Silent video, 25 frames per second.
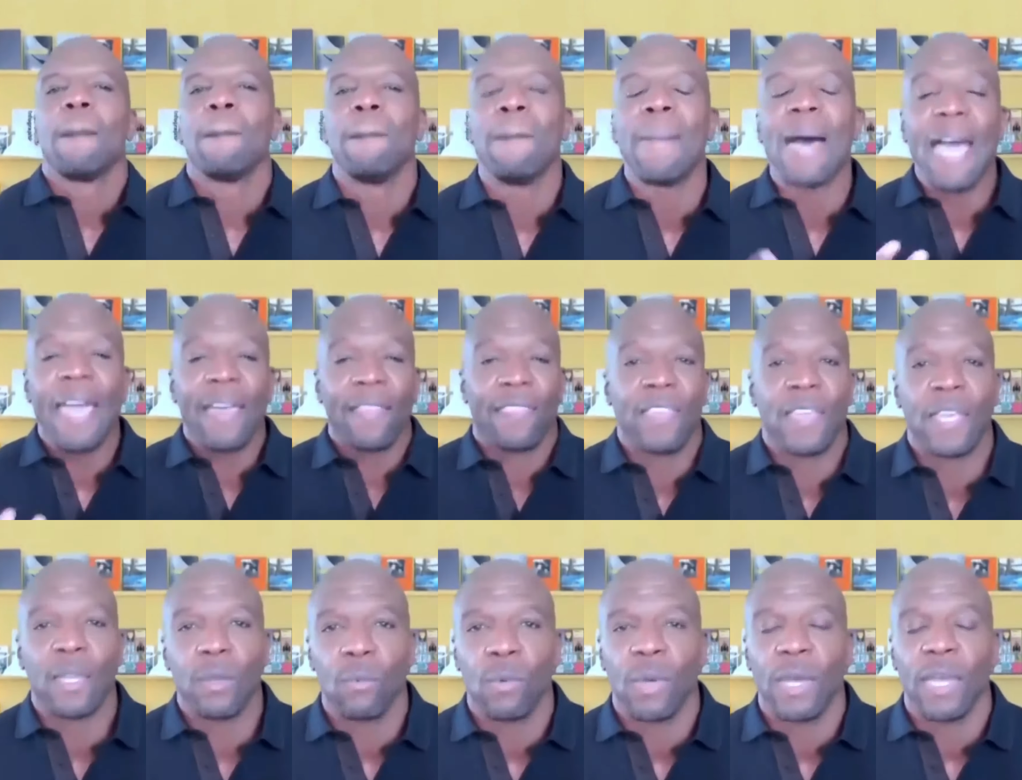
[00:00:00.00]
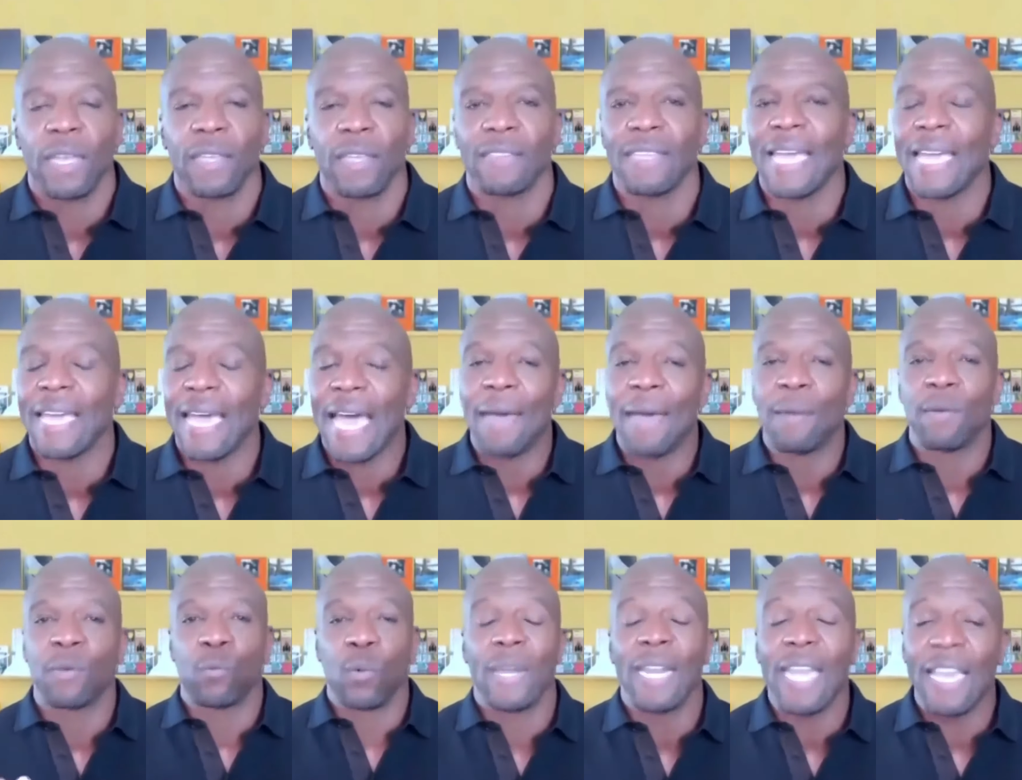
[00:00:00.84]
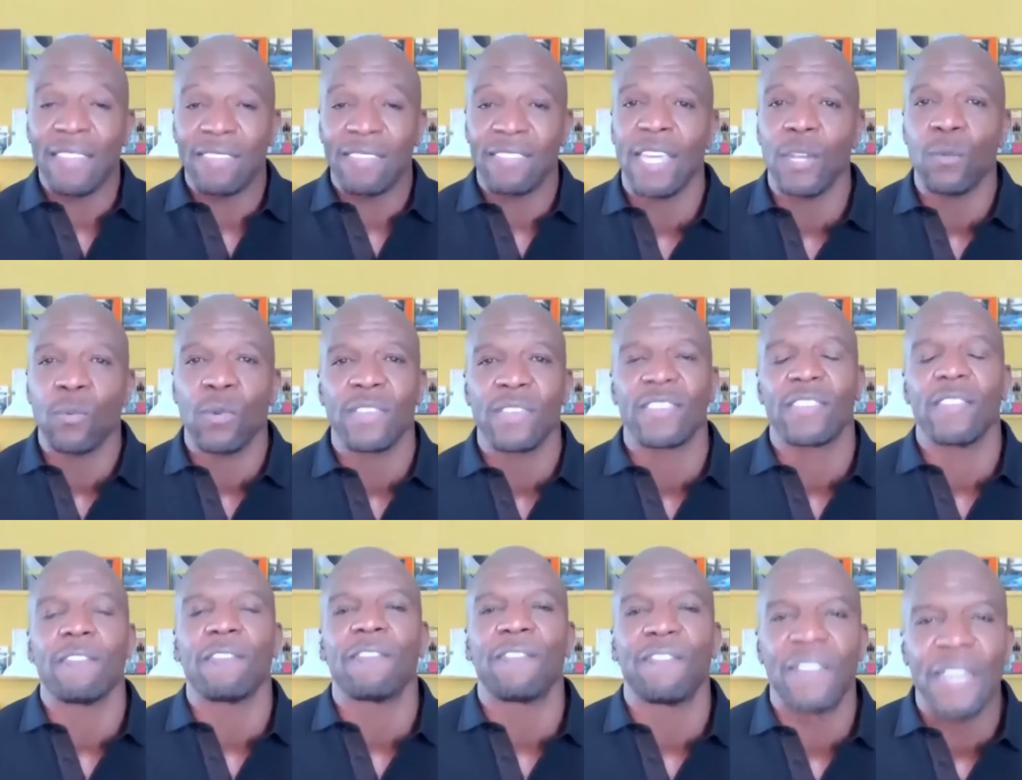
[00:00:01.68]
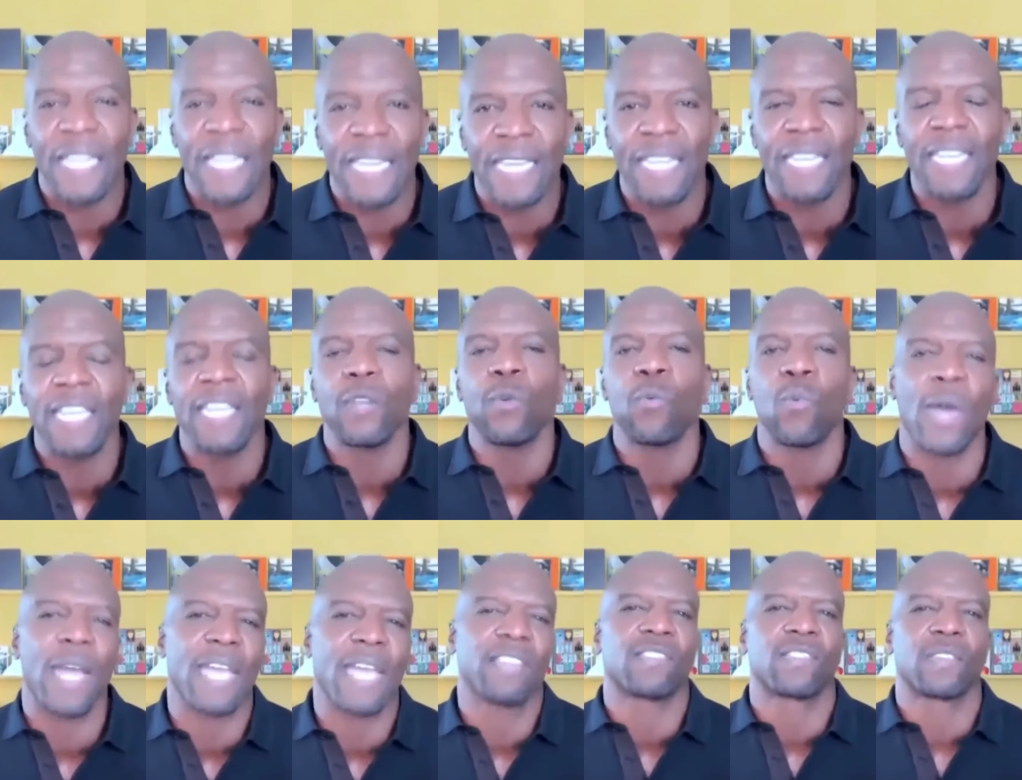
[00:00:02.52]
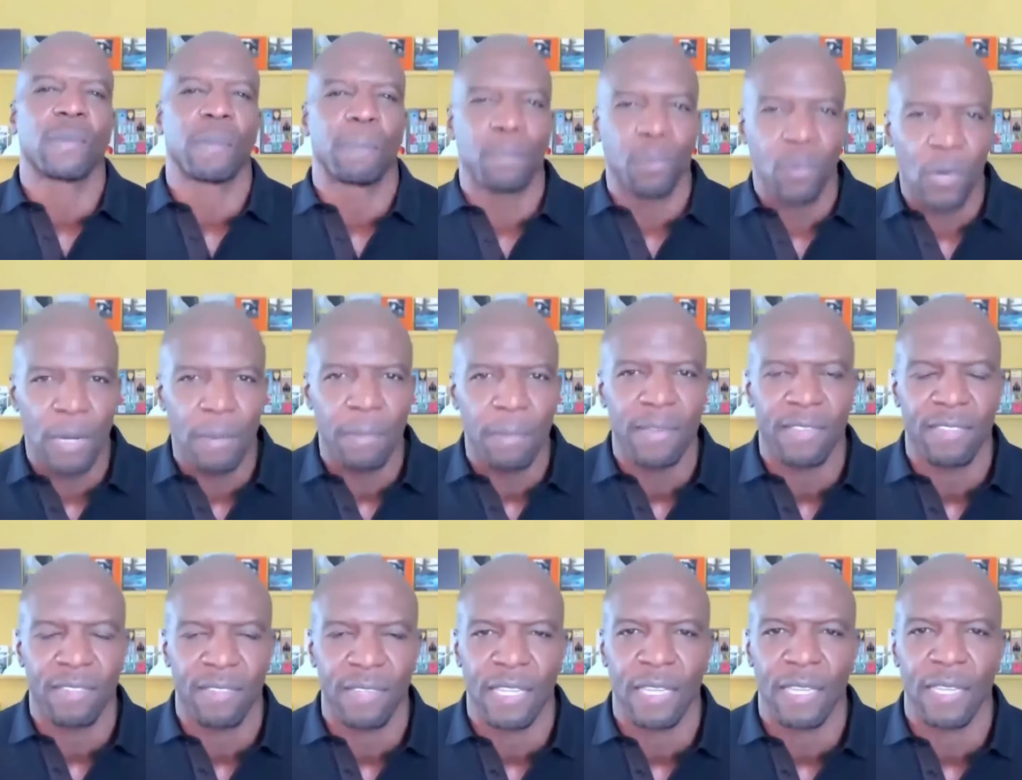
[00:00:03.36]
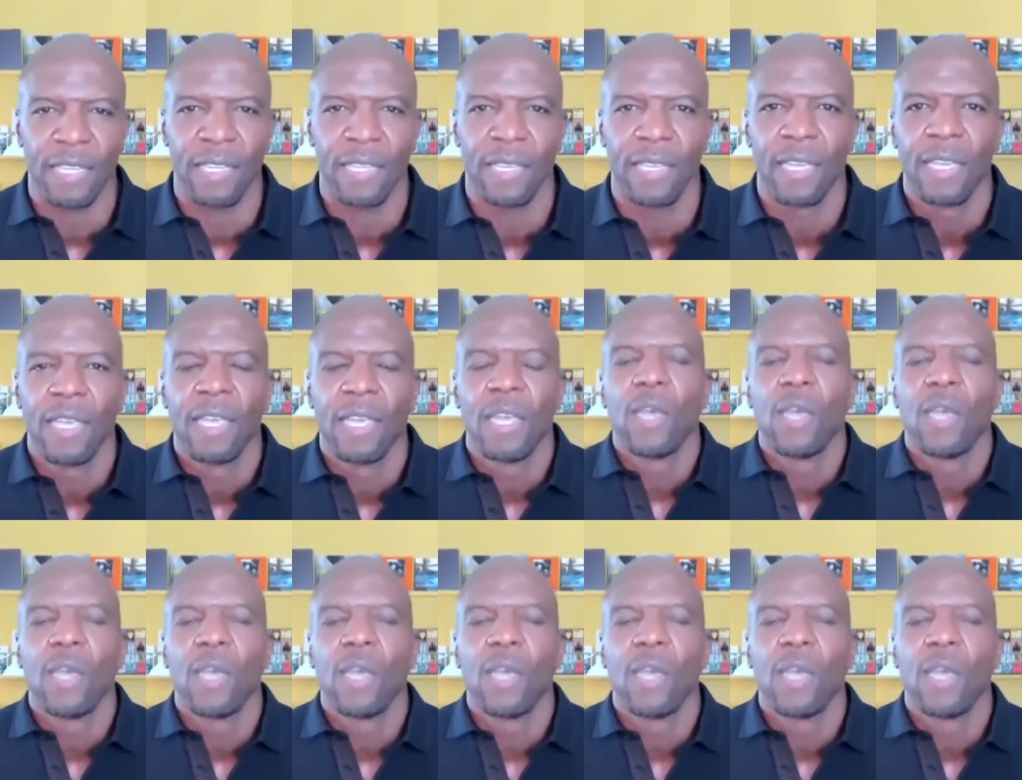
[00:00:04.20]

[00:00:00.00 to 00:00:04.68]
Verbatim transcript: My thing was, I, what I said was defeating white supremacy